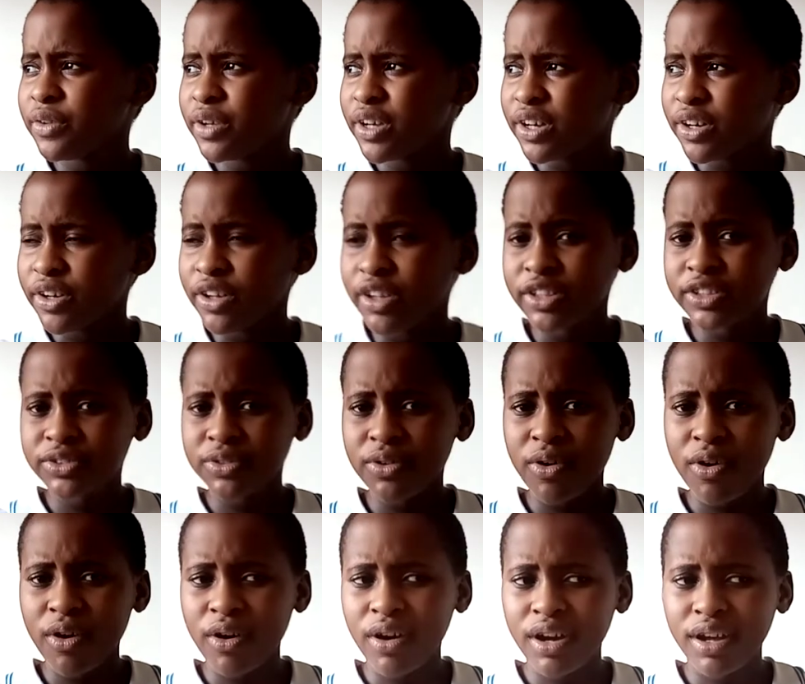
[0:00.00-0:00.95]
girl
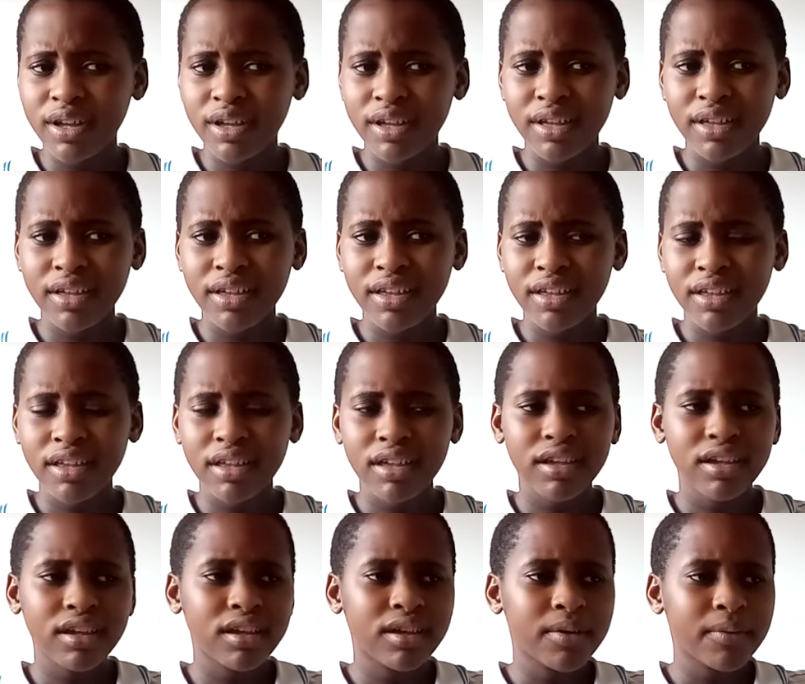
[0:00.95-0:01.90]
talk.
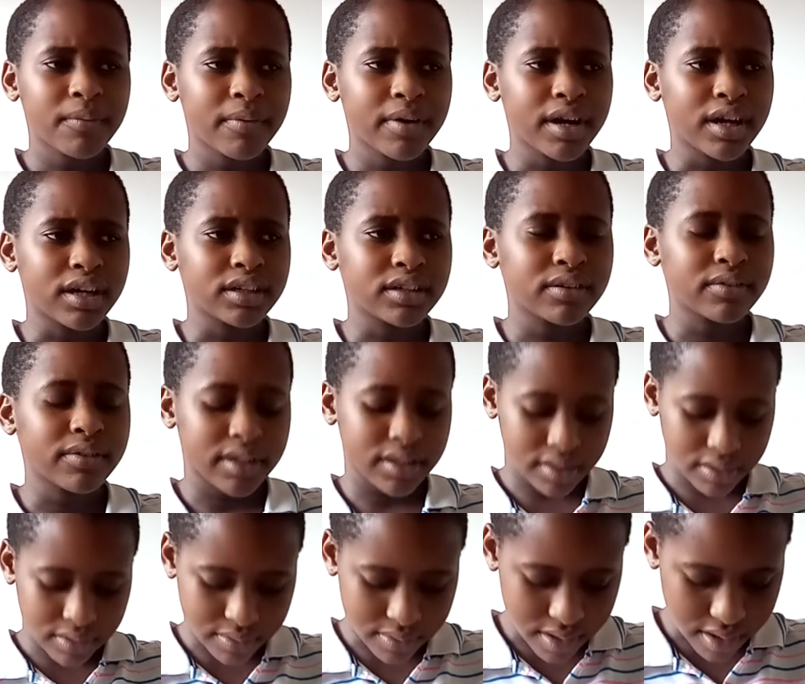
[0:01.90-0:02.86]
What else?
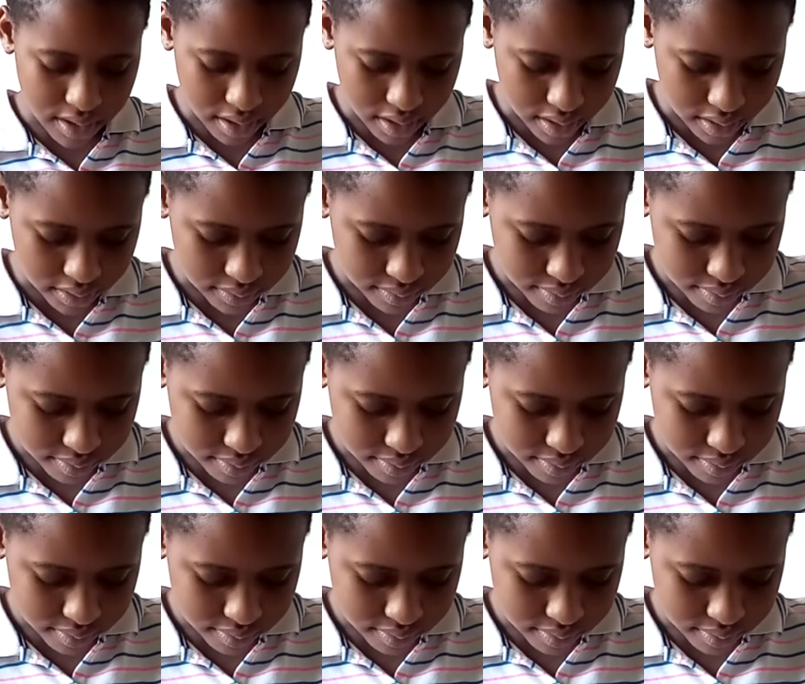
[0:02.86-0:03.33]
Hold on.